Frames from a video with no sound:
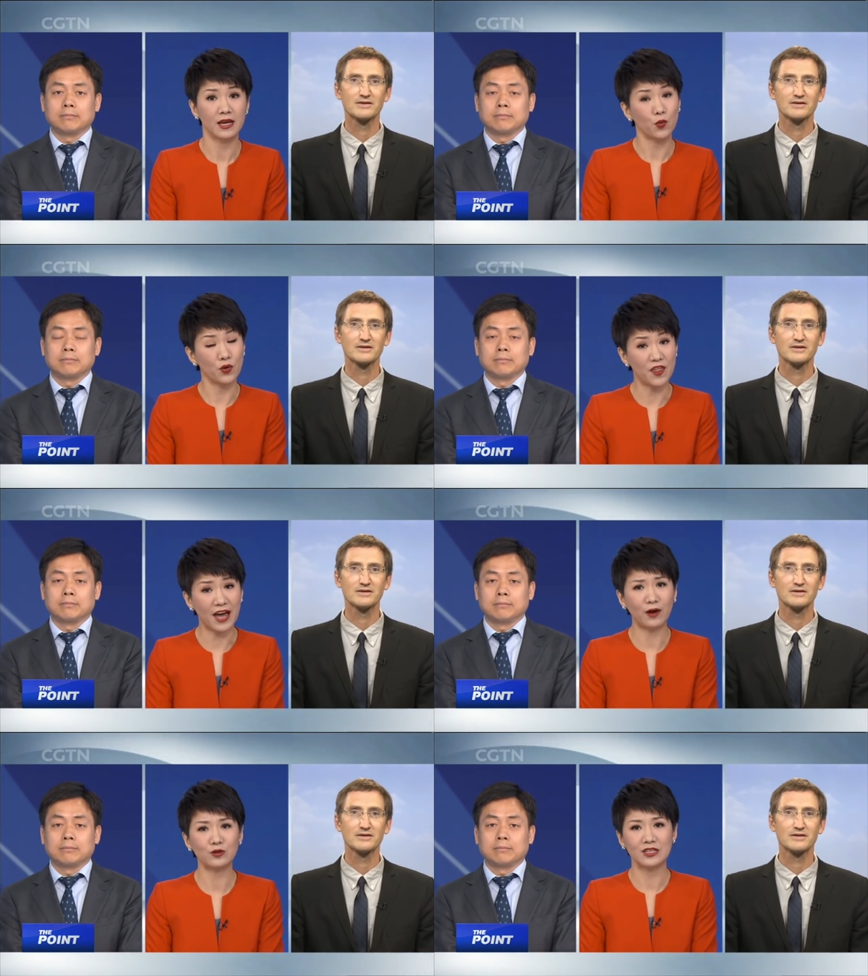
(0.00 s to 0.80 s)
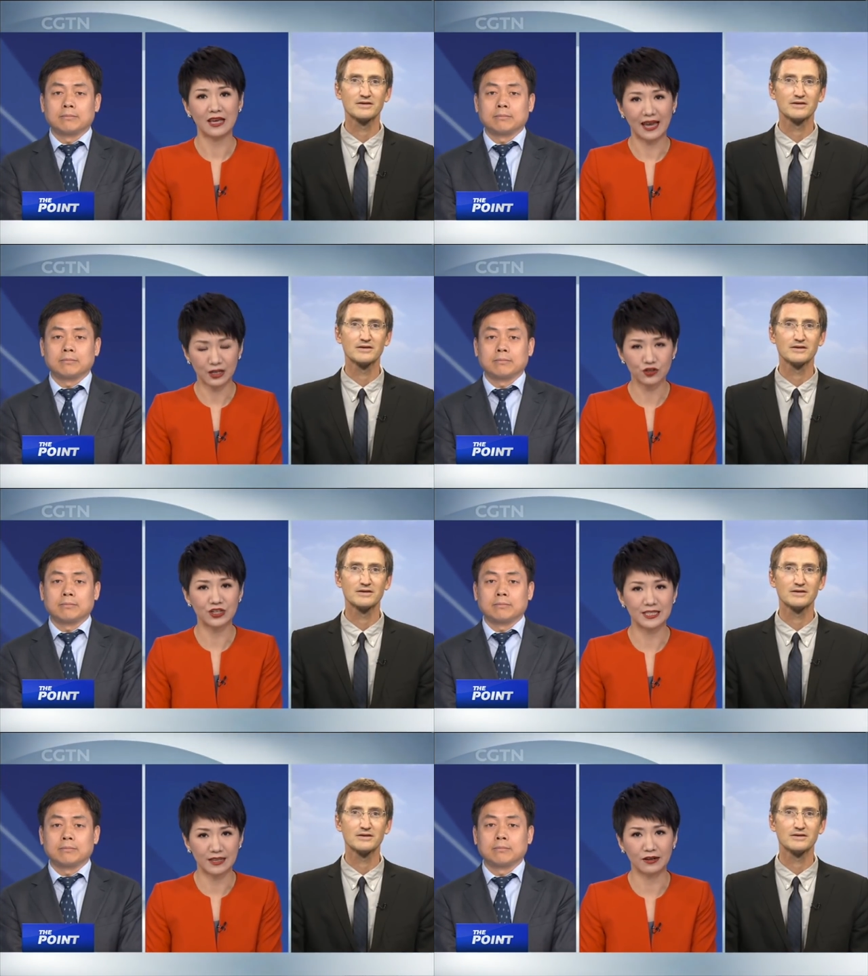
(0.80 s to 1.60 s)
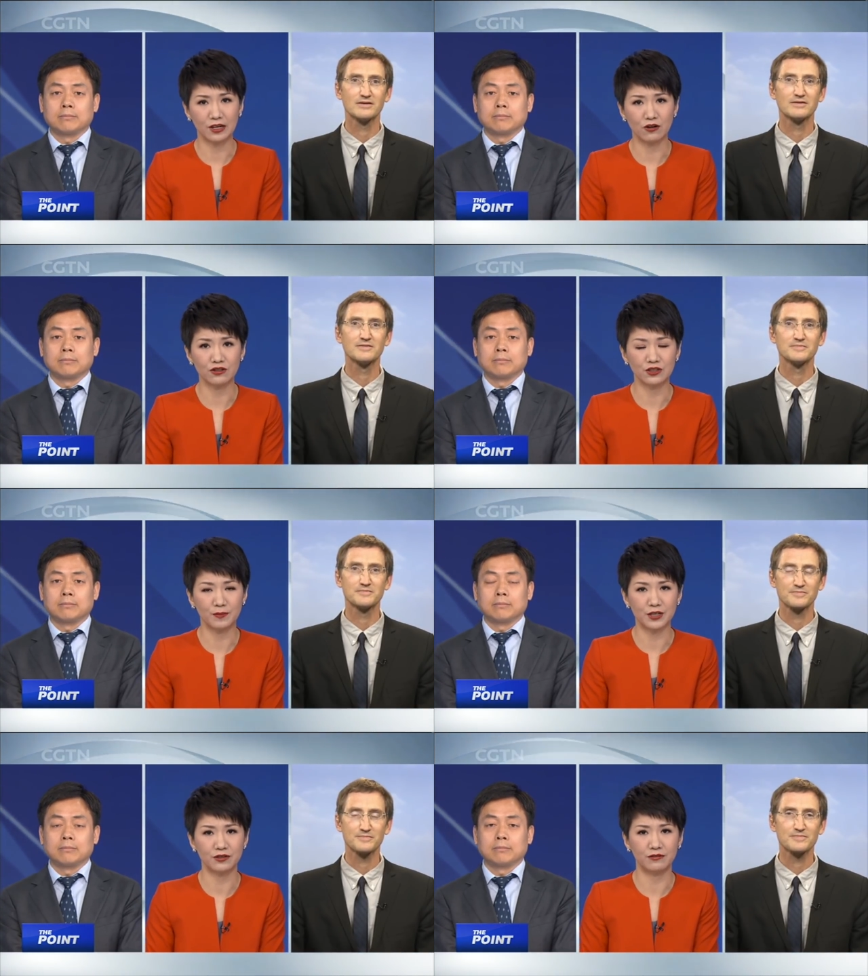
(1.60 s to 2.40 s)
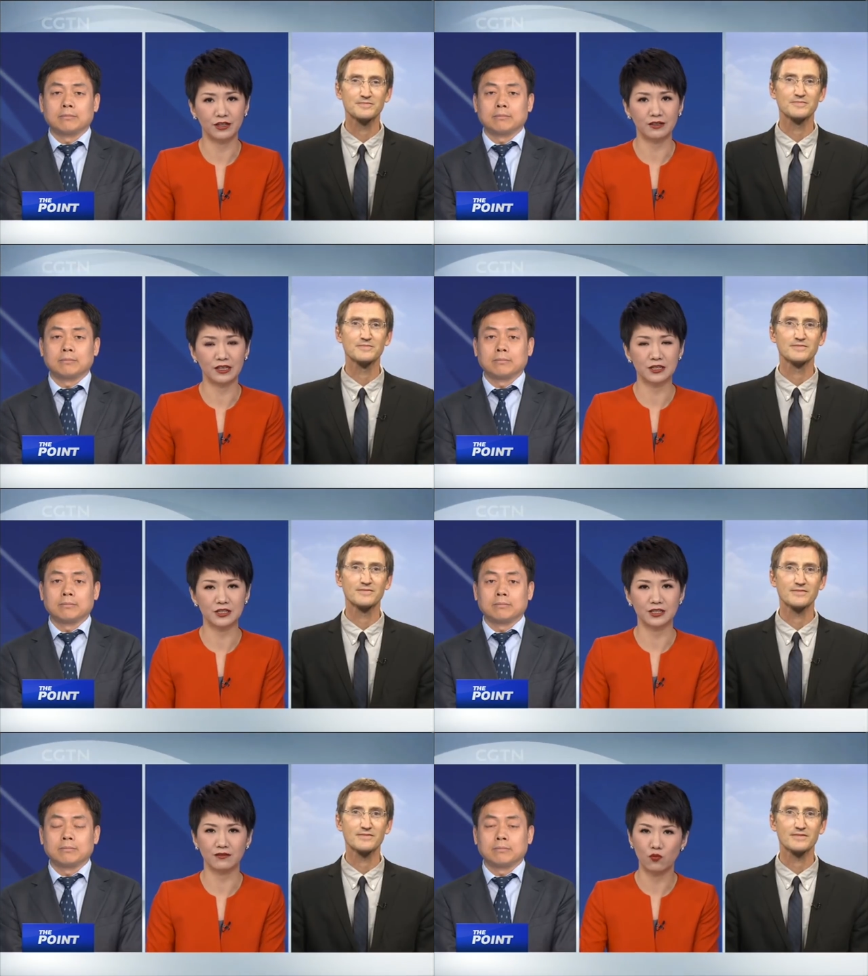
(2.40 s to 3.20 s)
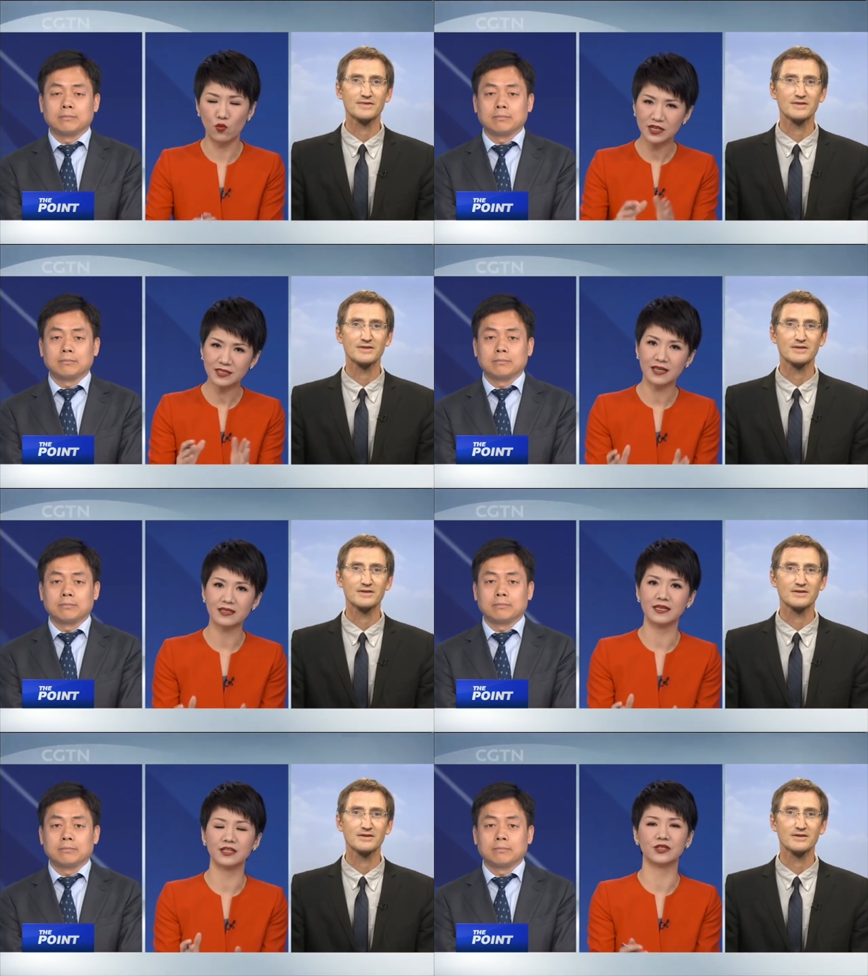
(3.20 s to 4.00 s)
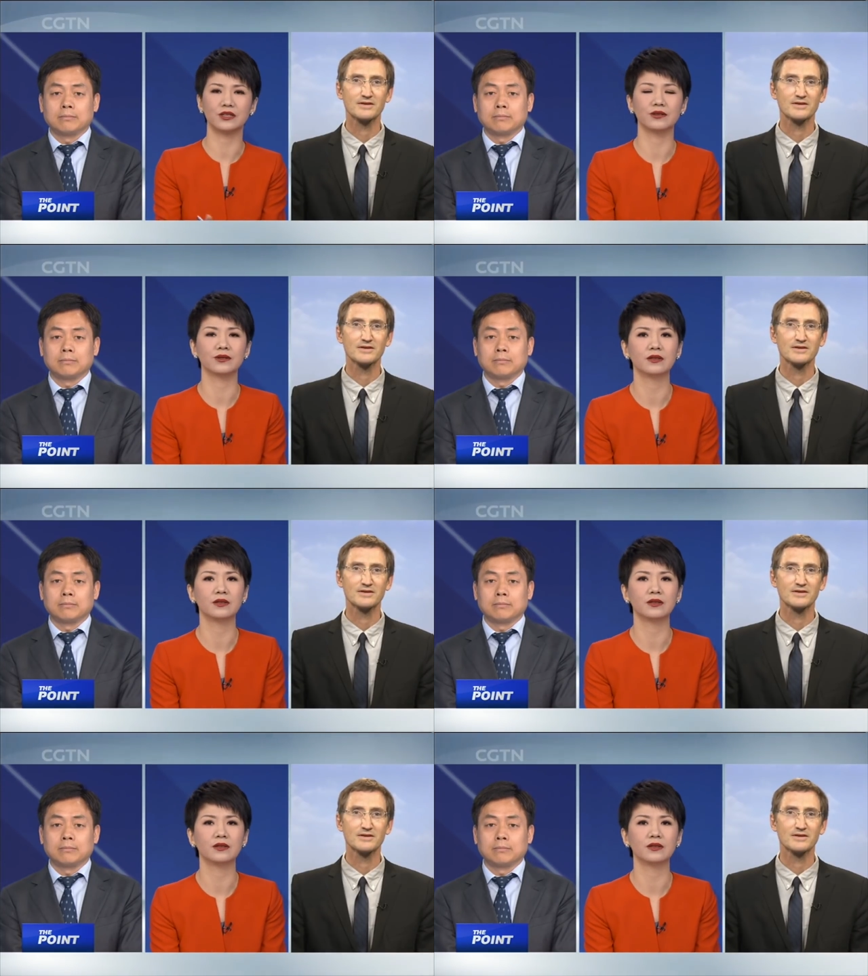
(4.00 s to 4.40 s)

Speaker 1: without actually signing on to the Belt and Road Initiative? What does that say to you?